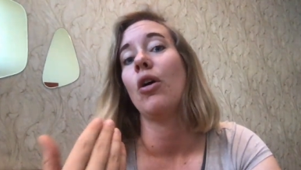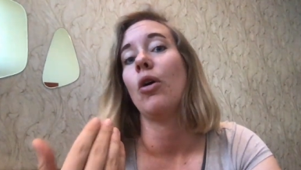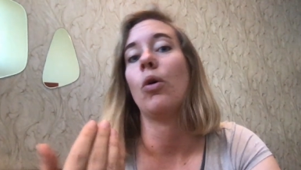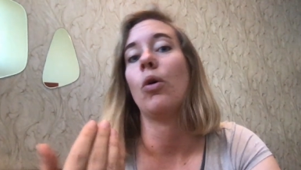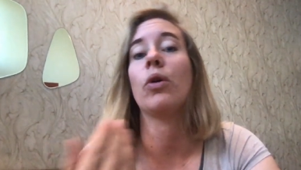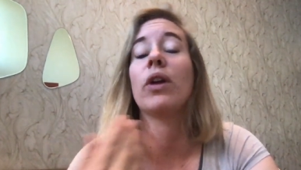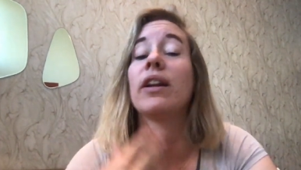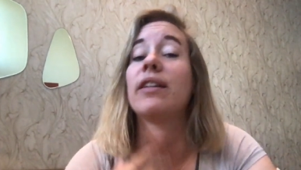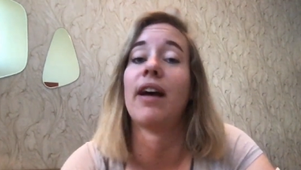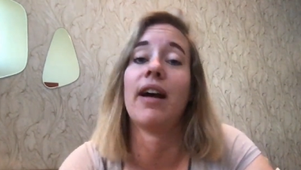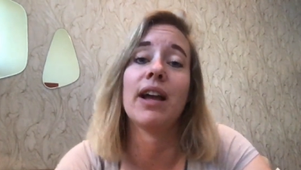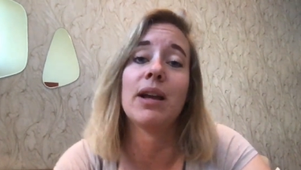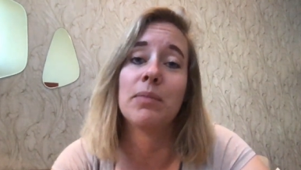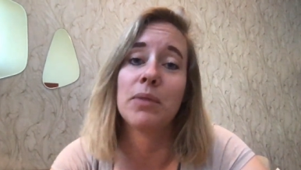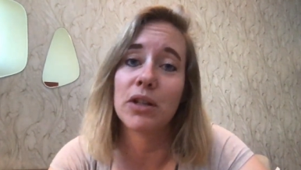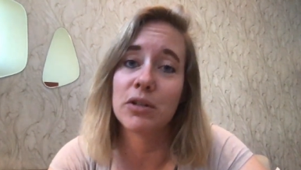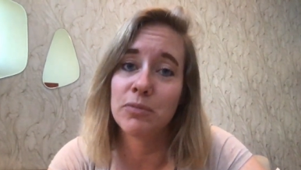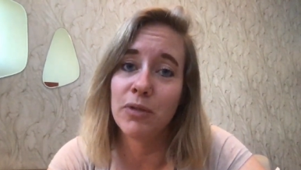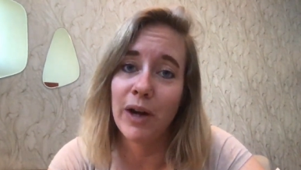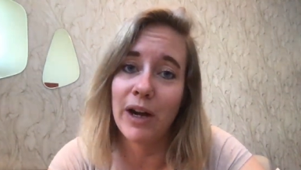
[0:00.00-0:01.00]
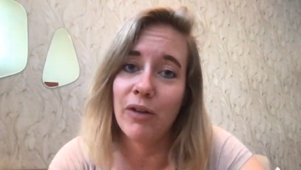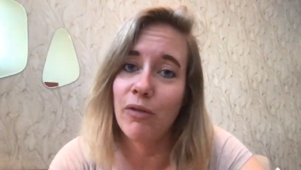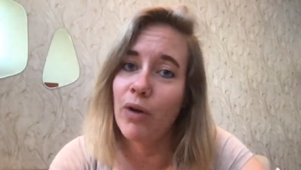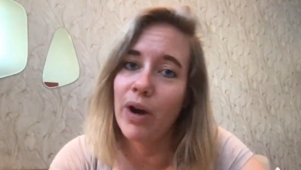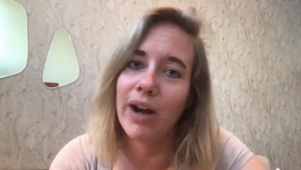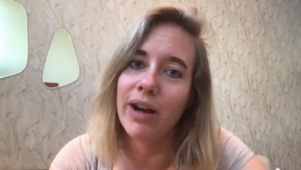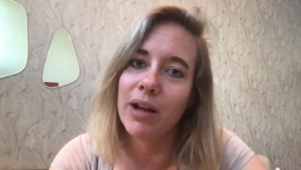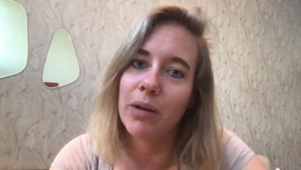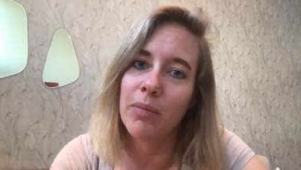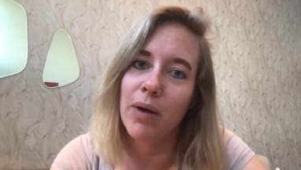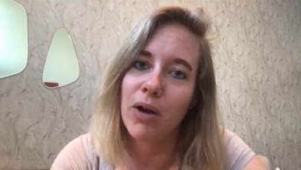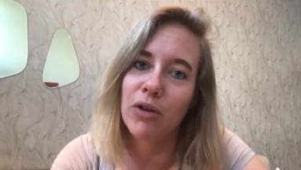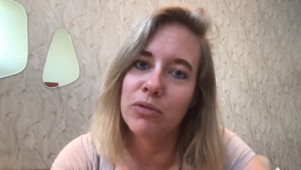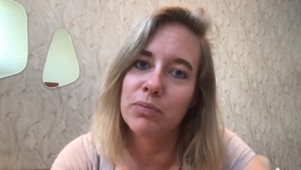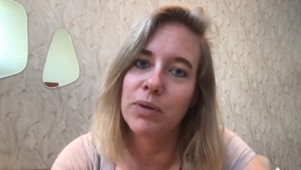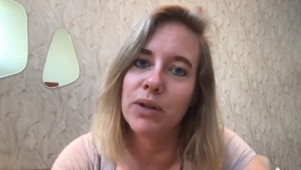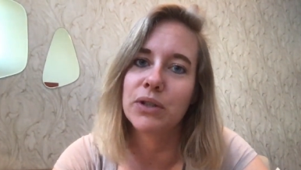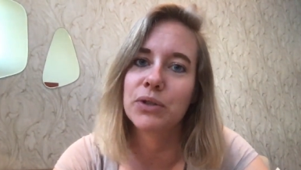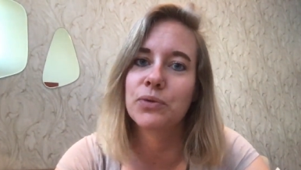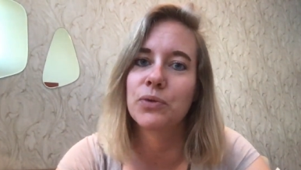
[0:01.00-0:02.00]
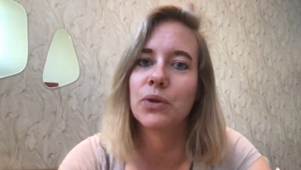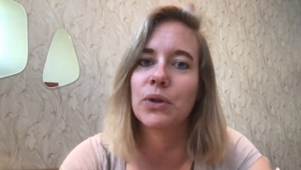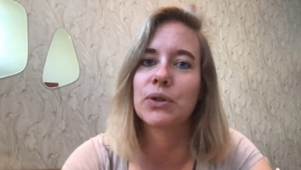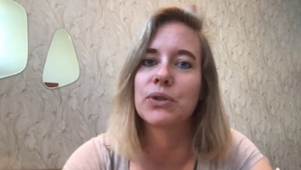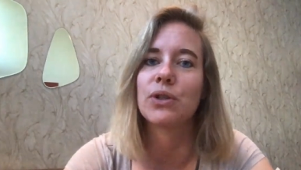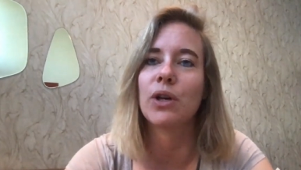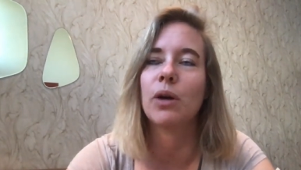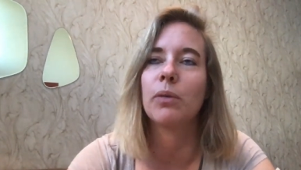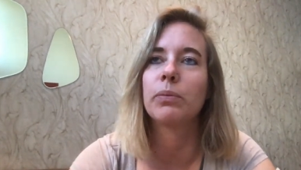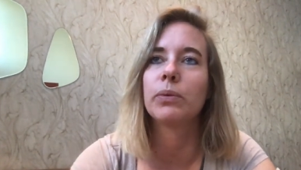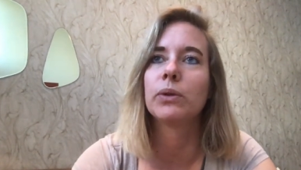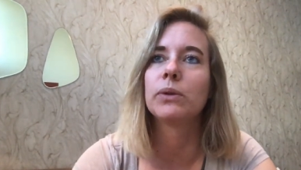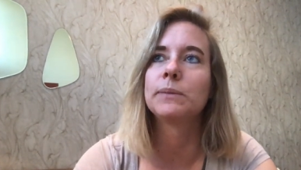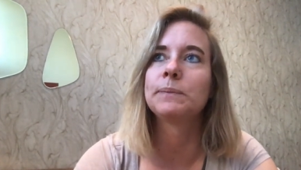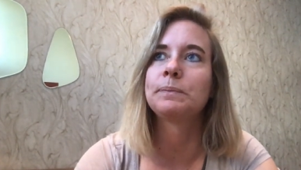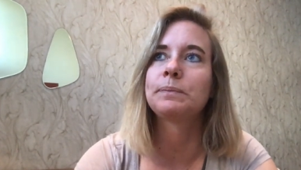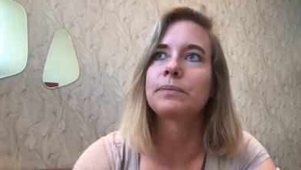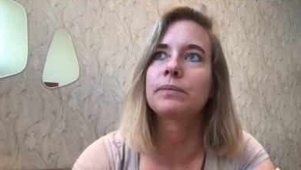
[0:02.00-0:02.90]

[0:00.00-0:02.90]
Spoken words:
or that I am not wearing a mouth mask, for example.